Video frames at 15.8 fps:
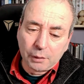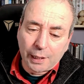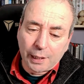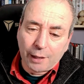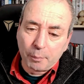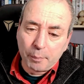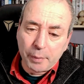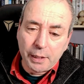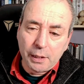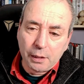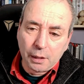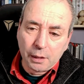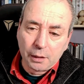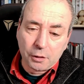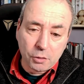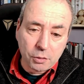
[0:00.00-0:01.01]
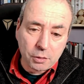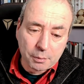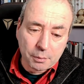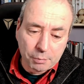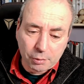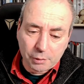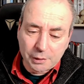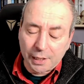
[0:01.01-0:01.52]
how to be a good
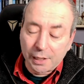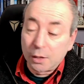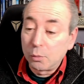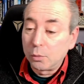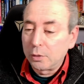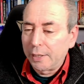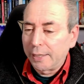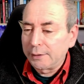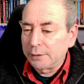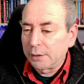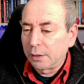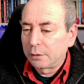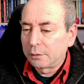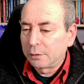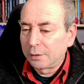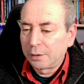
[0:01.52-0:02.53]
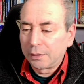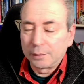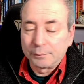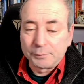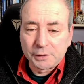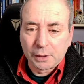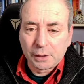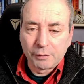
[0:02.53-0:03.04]
project coordinator.
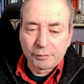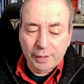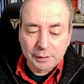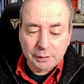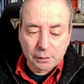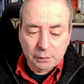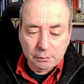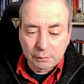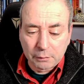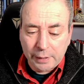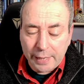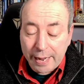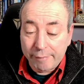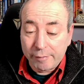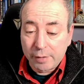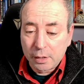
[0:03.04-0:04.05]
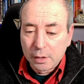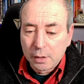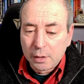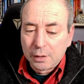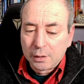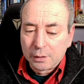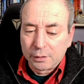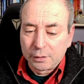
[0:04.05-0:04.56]
So if that's an area
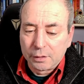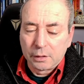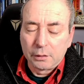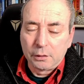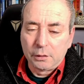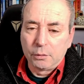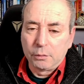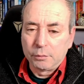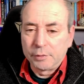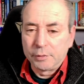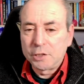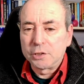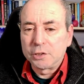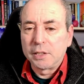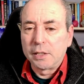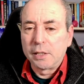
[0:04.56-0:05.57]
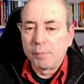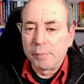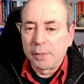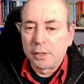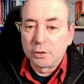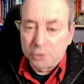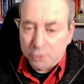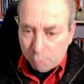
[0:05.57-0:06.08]
that you're interested in
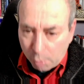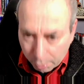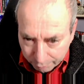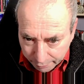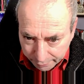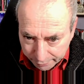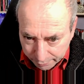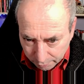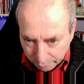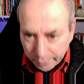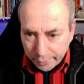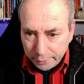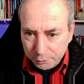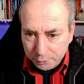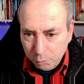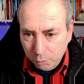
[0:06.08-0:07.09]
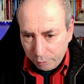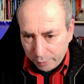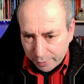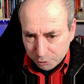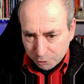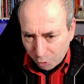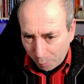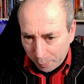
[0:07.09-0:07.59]
because you are an AI and you want
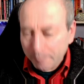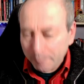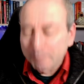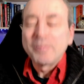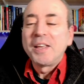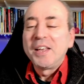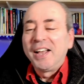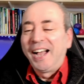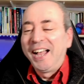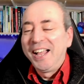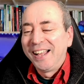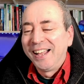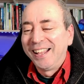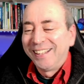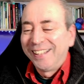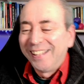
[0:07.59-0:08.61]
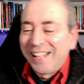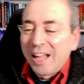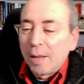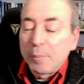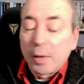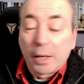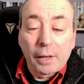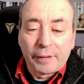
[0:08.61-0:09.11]
that job.
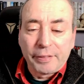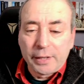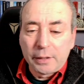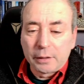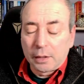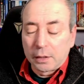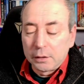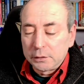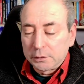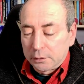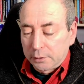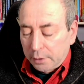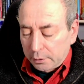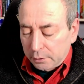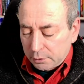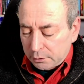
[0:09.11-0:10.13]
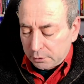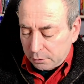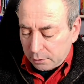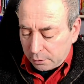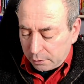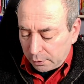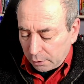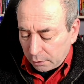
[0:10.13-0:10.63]
But I think those a
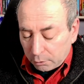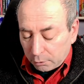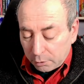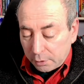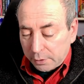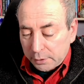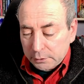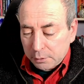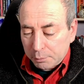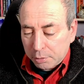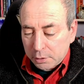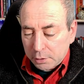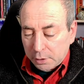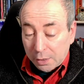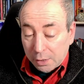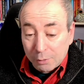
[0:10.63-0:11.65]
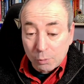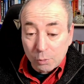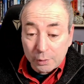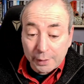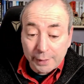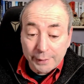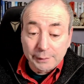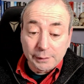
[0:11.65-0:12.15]
lot of the things that project
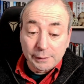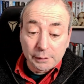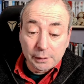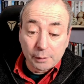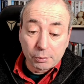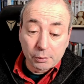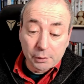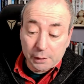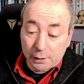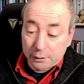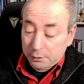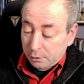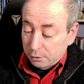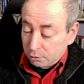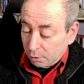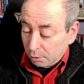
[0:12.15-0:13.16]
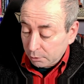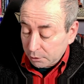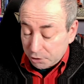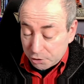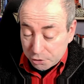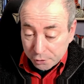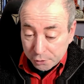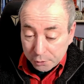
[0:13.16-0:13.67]
coordinators and project
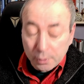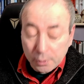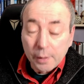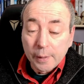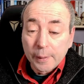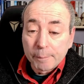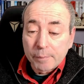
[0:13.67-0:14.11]
controllers do